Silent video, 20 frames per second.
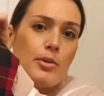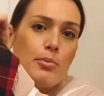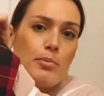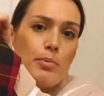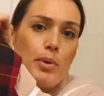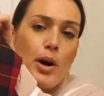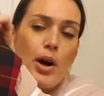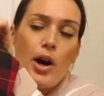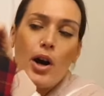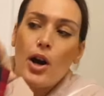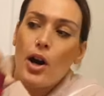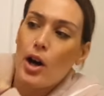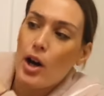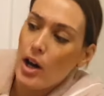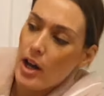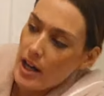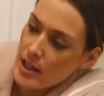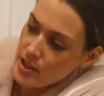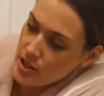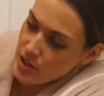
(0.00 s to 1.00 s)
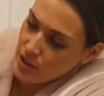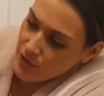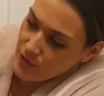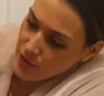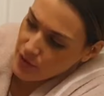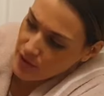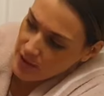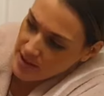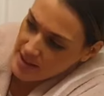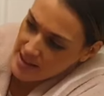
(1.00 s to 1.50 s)
part. I don't know if
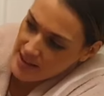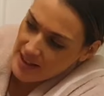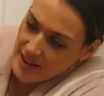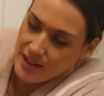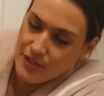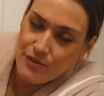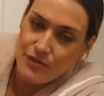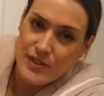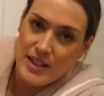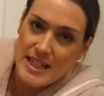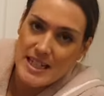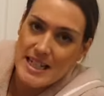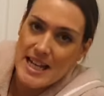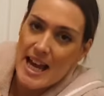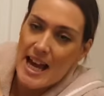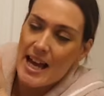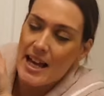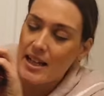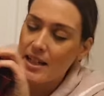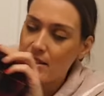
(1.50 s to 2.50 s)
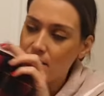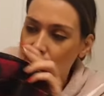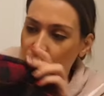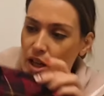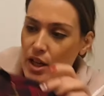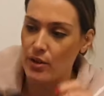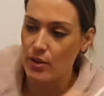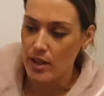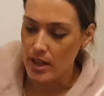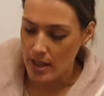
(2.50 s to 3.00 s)
you can see like a v-neck.
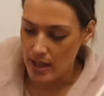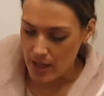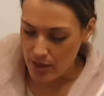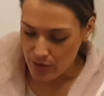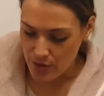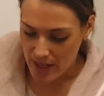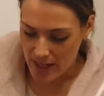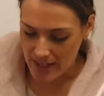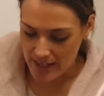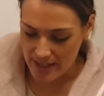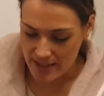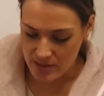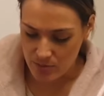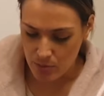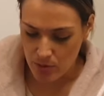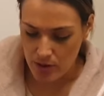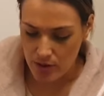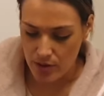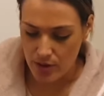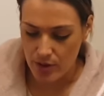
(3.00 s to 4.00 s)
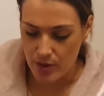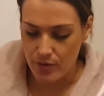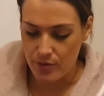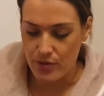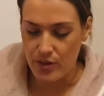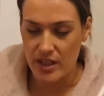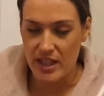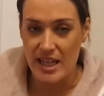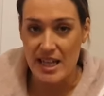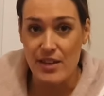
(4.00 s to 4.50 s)
So that is one of
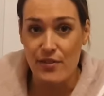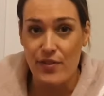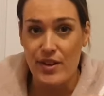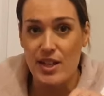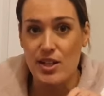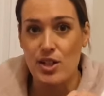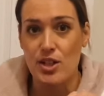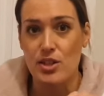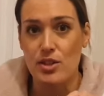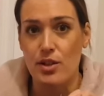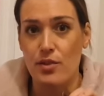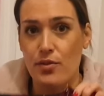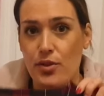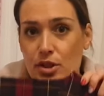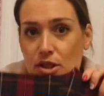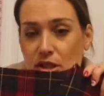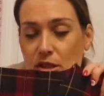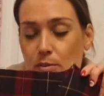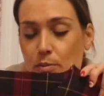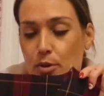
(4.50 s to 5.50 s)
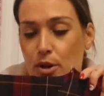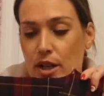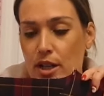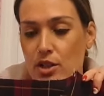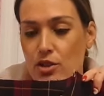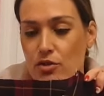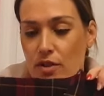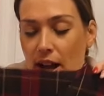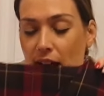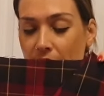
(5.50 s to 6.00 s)
the key features of the spring
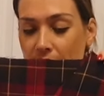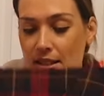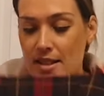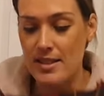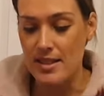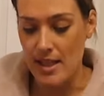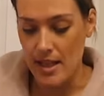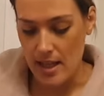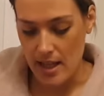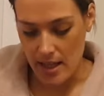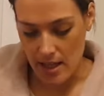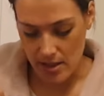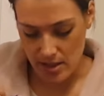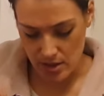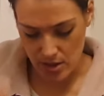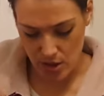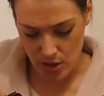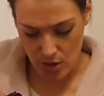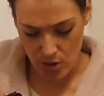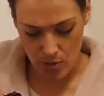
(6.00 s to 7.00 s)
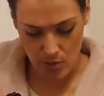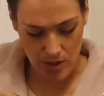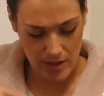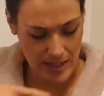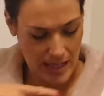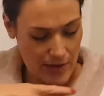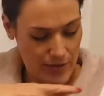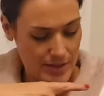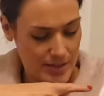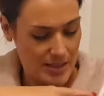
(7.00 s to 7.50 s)
dress. Soon
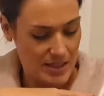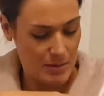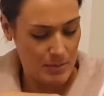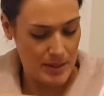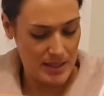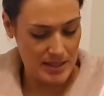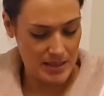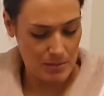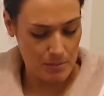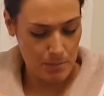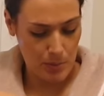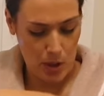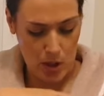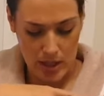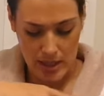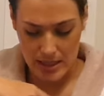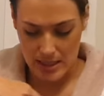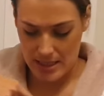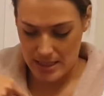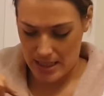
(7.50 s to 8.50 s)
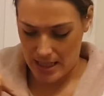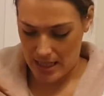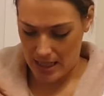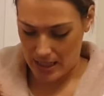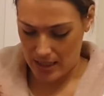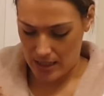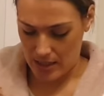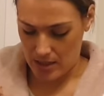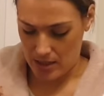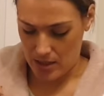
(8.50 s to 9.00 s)
there is going to be some
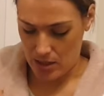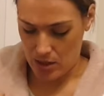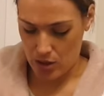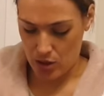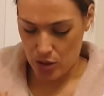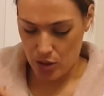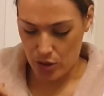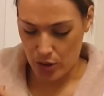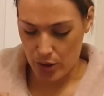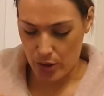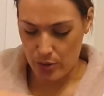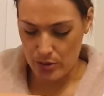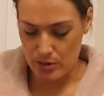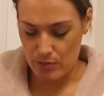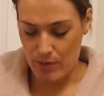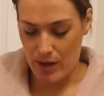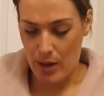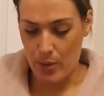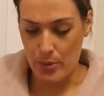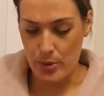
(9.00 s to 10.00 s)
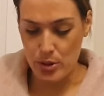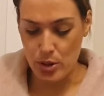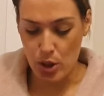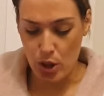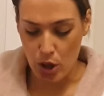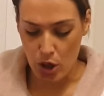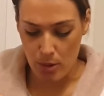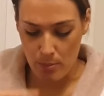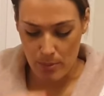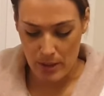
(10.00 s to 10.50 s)
binding that goes around the
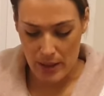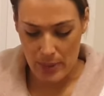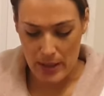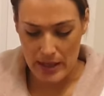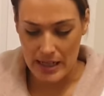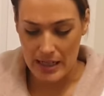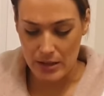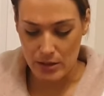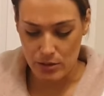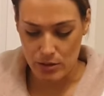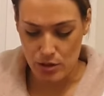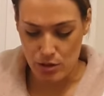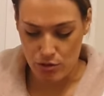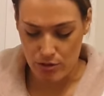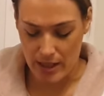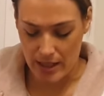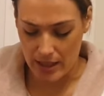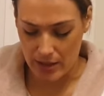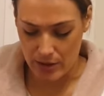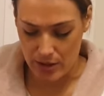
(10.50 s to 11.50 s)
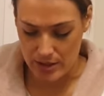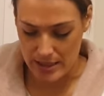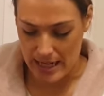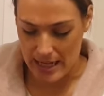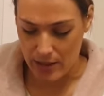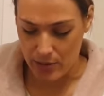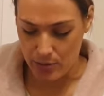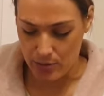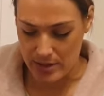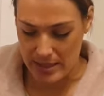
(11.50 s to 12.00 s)
top and then a little string that
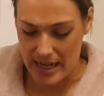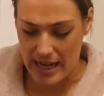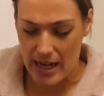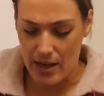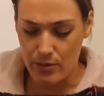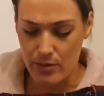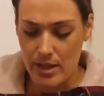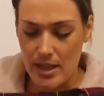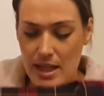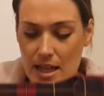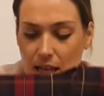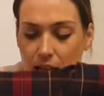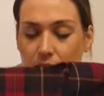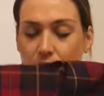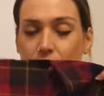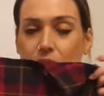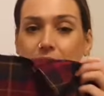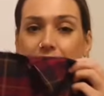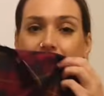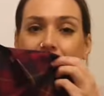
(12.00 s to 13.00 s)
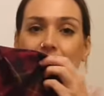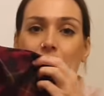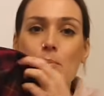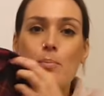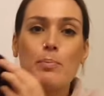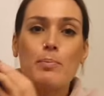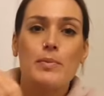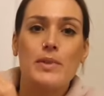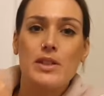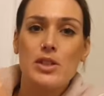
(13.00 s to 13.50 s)
dangles down. The
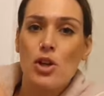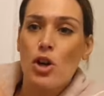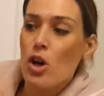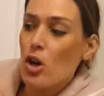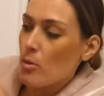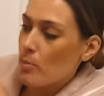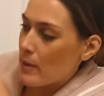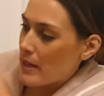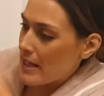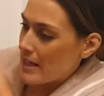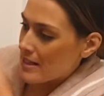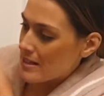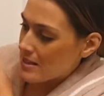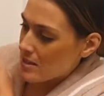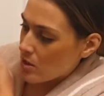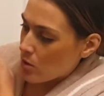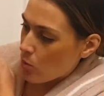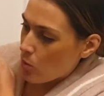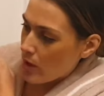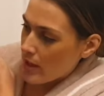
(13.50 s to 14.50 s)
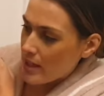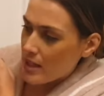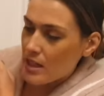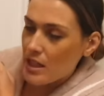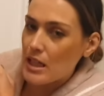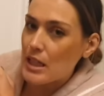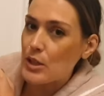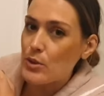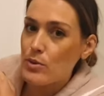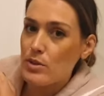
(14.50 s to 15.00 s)
top is quite a
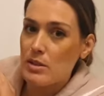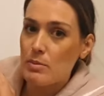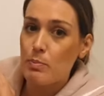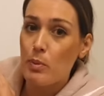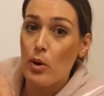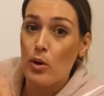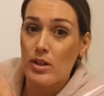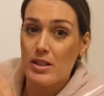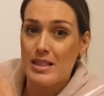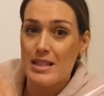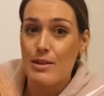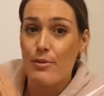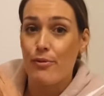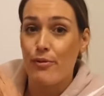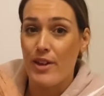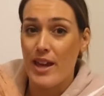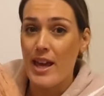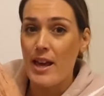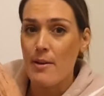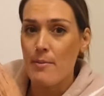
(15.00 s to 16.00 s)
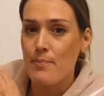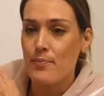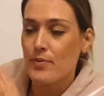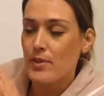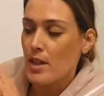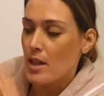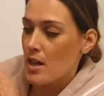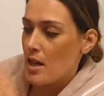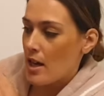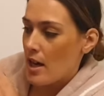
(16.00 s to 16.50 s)
loose boxy fit
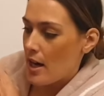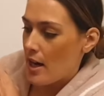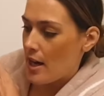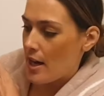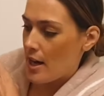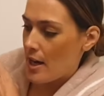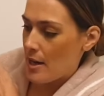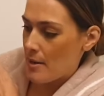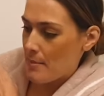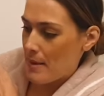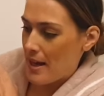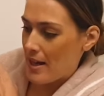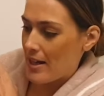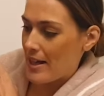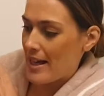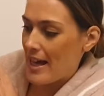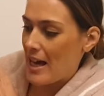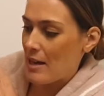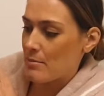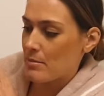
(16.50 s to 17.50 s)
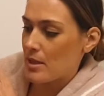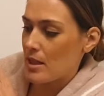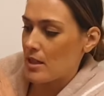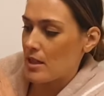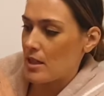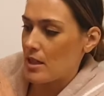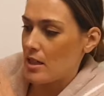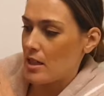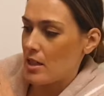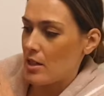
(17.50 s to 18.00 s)
um, and I am
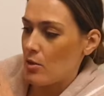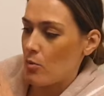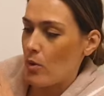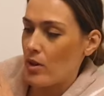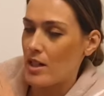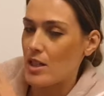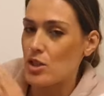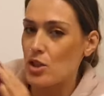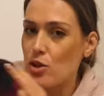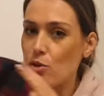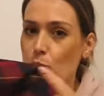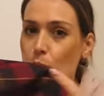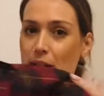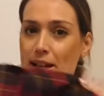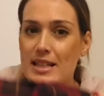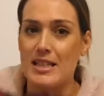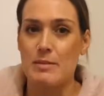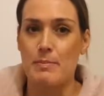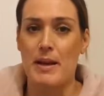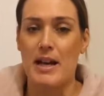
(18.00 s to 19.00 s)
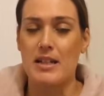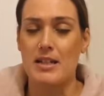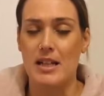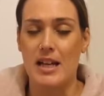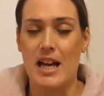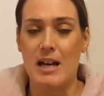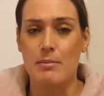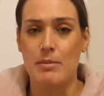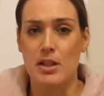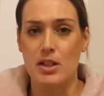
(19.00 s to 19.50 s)
gonna, when I do the waistband, I
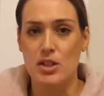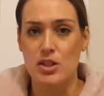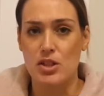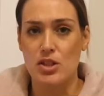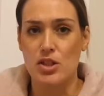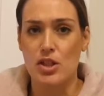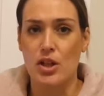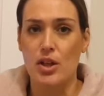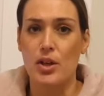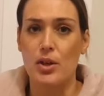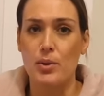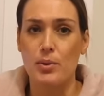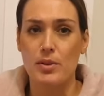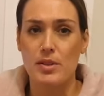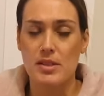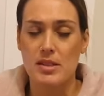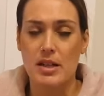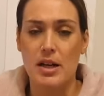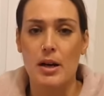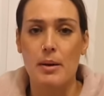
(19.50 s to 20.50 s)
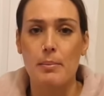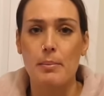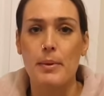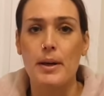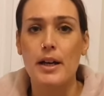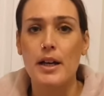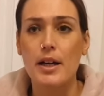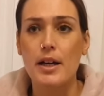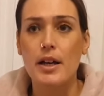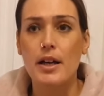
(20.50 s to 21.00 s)
am gonna sew some,
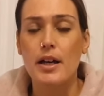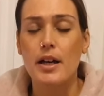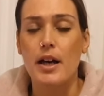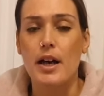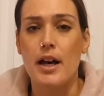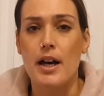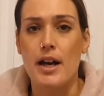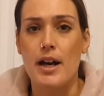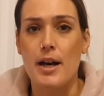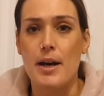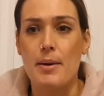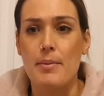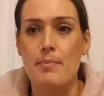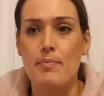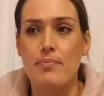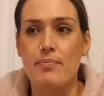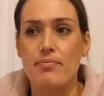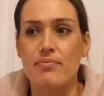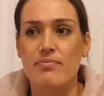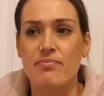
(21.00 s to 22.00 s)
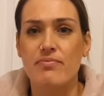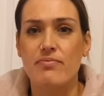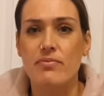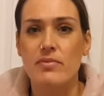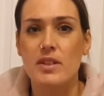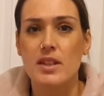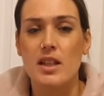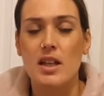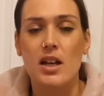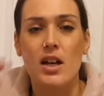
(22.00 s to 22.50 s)
um,
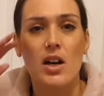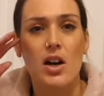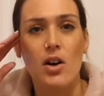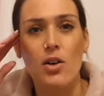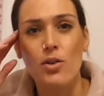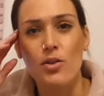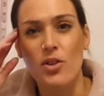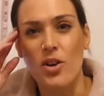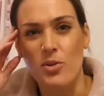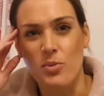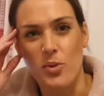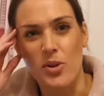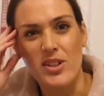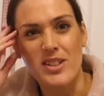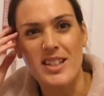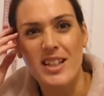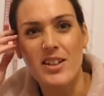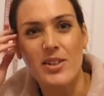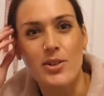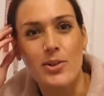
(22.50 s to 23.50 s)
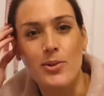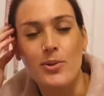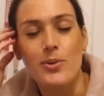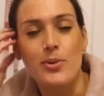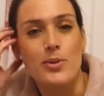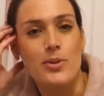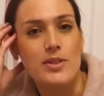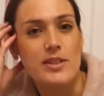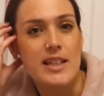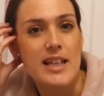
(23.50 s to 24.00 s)
oh god, what's it
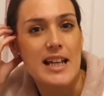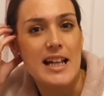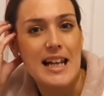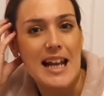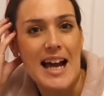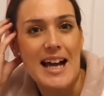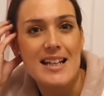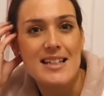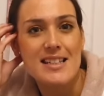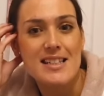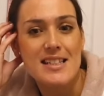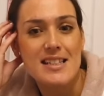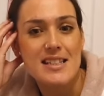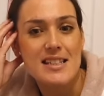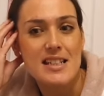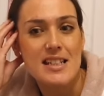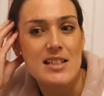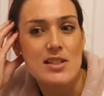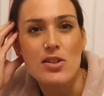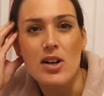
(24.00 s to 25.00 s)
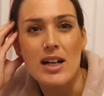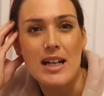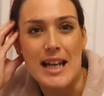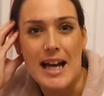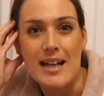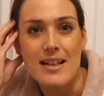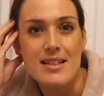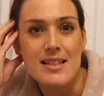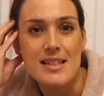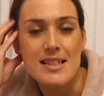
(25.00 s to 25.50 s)
called? Elast, it's not
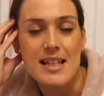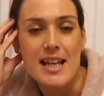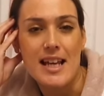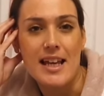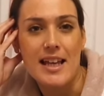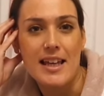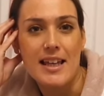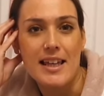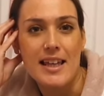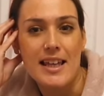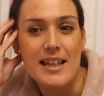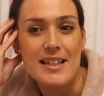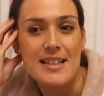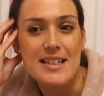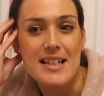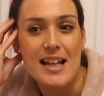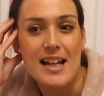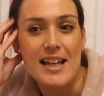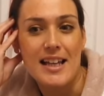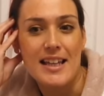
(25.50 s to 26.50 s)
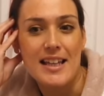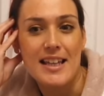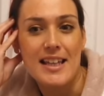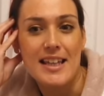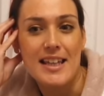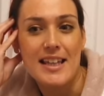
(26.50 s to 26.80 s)
elastic, it's like